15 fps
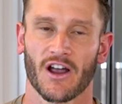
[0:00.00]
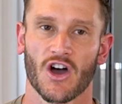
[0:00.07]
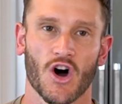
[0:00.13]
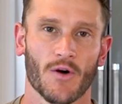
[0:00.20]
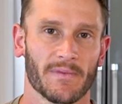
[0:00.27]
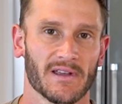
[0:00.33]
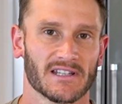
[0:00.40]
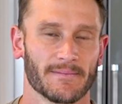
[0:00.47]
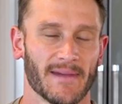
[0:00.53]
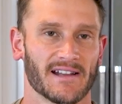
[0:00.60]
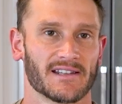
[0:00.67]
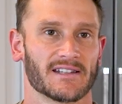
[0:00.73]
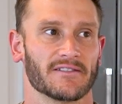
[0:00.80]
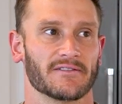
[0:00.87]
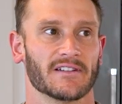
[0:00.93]
copious
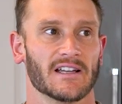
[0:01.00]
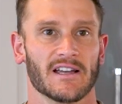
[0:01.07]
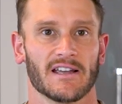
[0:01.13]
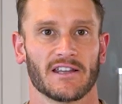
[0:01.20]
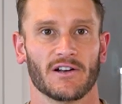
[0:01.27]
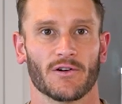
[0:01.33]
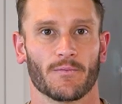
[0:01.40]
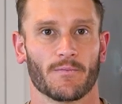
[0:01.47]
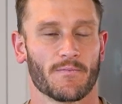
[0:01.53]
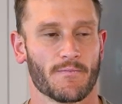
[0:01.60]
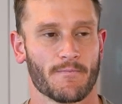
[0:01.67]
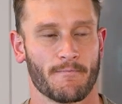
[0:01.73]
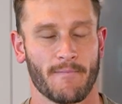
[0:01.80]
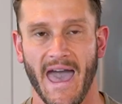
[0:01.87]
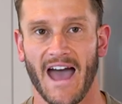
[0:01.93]
amounts of, you know,
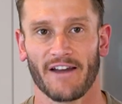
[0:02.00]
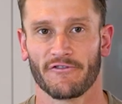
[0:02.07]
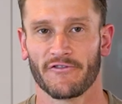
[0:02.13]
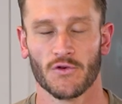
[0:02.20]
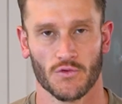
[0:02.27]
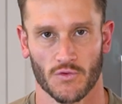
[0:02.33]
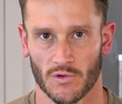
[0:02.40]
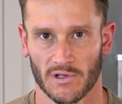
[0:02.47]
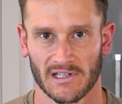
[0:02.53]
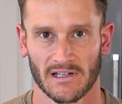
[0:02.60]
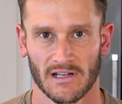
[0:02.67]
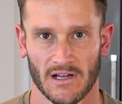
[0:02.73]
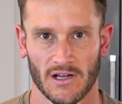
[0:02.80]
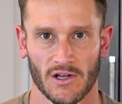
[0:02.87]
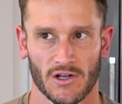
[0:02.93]
bad
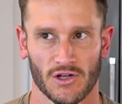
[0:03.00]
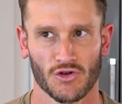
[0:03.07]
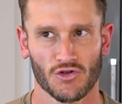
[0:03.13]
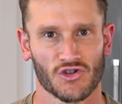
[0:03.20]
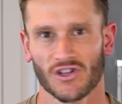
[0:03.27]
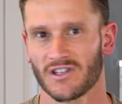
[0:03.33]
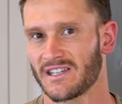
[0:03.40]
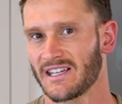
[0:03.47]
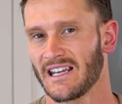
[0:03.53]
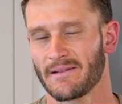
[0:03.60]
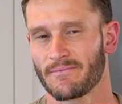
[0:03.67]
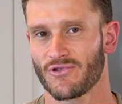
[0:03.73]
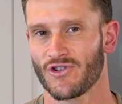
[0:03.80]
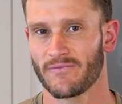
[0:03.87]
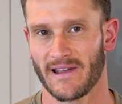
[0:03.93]
foods, you should see an
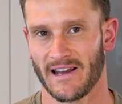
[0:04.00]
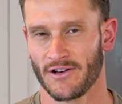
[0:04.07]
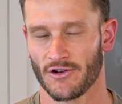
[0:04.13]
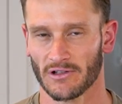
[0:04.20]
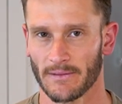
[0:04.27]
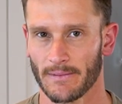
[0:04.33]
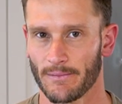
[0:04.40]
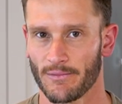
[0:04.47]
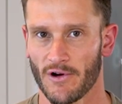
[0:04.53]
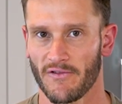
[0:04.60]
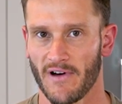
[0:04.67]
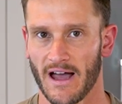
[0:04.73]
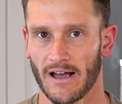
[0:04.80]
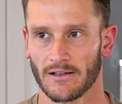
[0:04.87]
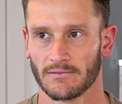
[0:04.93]
improvement in your lipid
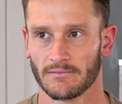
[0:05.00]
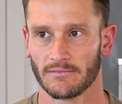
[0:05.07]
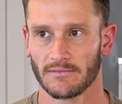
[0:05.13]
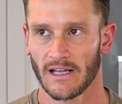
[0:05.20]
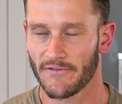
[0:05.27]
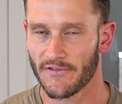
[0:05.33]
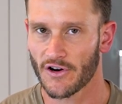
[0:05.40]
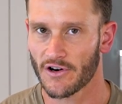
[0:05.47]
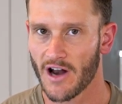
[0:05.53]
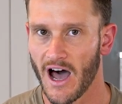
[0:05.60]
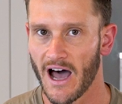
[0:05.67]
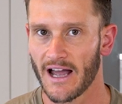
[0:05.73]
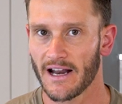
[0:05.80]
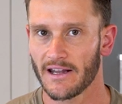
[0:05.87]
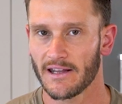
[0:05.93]
profile. If you're
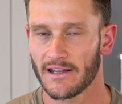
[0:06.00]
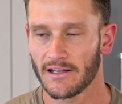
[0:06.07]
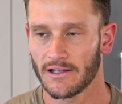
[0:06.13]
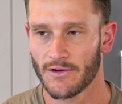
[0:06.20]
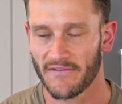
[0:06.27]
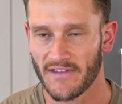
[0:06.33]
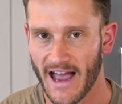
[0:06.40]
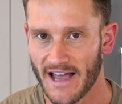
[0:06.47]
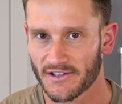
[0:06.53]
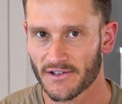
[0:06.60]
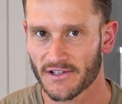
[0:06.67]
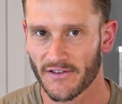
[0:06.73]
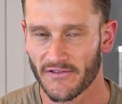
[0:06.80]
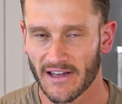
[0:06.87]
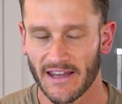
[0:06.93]
not, you have to ask
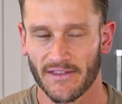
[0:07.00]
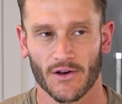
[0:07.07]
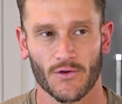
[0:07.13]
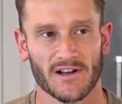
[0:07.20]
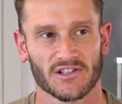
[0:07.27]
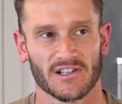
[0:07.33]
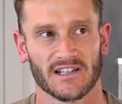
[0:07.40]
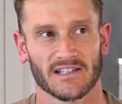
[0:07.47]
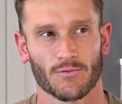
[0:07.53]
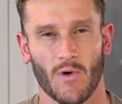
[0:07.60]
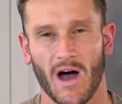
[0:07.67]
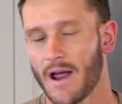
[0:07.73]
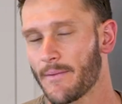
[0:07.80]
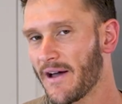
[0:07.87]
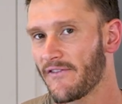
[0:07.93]
yourself again, the question is,
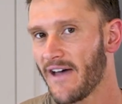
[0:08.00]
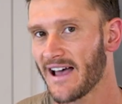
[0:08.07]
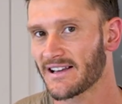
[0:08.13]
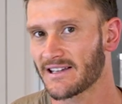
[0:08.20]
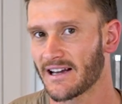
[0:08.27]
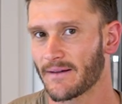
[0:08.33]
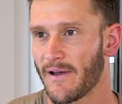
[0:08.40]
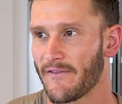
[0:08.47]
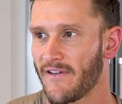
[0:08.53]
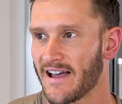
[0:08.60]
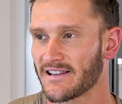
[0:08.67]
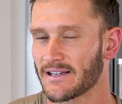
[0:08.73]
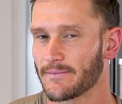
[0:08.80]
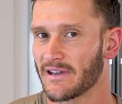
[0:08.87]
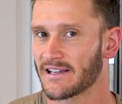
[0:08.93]
why am I fasting? Am I
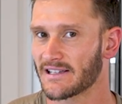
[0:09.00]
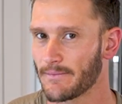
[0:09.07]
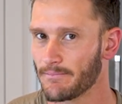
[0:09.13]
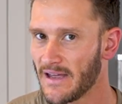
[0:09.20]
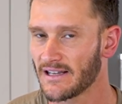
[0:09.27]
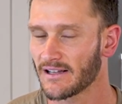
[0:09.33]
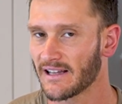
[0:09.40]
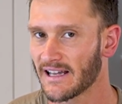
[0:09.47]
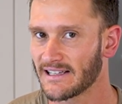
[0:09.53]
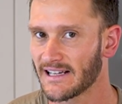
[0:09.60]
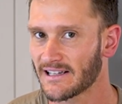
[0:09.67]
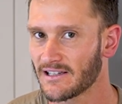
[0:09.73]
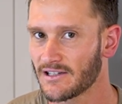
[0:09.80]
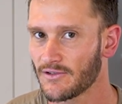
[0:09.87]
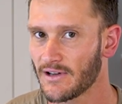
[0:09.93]
fasting because I'm mentally
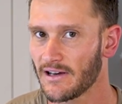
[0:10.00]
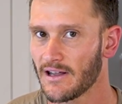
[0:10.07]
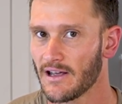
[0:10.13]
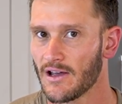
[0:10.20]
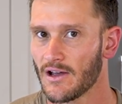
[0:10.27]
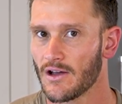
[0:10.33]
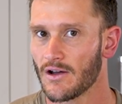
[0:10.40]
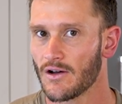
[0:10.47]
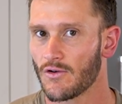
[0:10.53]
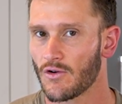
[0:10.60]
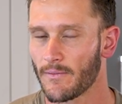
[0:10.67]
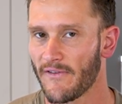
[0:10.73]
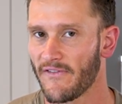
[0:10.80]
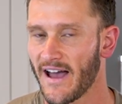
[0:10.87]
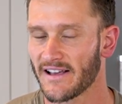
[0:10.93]
addicted to it,
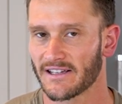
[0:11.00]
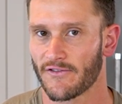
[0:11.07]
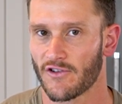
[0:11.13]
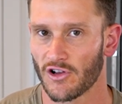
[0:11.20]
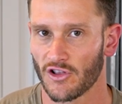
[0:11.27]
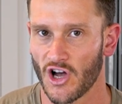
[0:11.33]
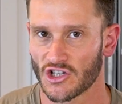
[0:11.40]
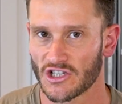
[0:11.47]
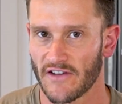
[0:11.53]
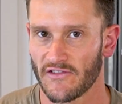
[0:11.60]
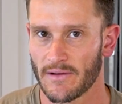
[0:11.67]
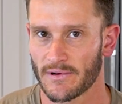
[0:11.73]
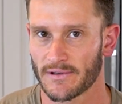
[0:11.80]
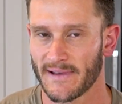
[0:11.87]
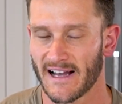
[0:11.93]
or am I fasting for a
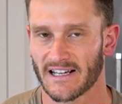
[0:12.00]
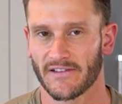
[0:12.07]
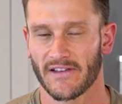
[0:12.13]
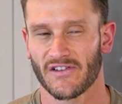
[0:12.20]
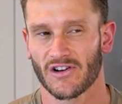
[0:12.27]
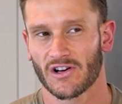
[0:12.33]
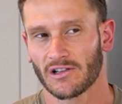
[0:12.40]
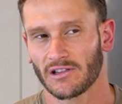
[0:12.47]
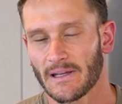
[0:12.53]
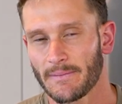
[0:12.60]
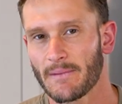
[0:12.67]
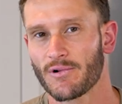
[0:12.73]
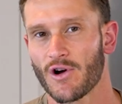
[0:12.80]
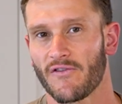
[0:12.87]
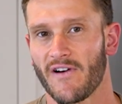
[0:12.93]
longevity perspective? If your
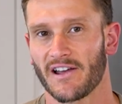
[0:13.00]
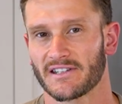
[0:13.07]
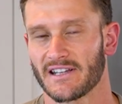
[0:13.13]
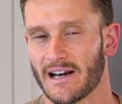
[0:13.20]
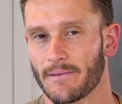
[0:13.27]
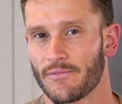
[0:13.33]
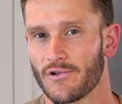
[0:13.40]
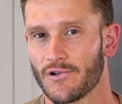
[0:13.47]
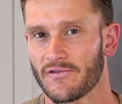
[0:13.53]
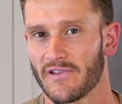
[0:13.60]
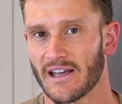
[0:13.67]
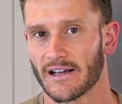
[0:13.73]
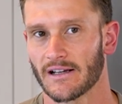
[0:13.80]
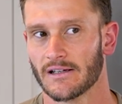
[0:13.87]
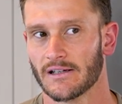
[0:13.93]
lipid profile is not
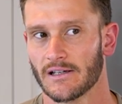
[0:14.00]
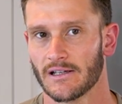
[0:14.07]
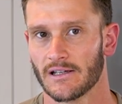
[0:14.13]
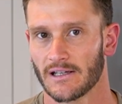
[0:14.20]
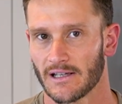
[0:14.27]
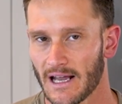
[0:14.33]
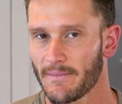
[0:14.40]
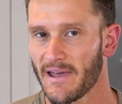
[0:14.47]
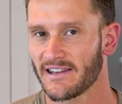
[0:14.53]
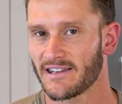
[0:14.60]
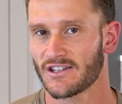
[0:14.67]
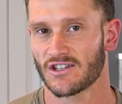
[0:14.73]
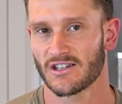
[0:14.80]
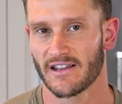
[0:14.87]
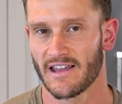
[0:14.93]
improving, you gotta pay attention to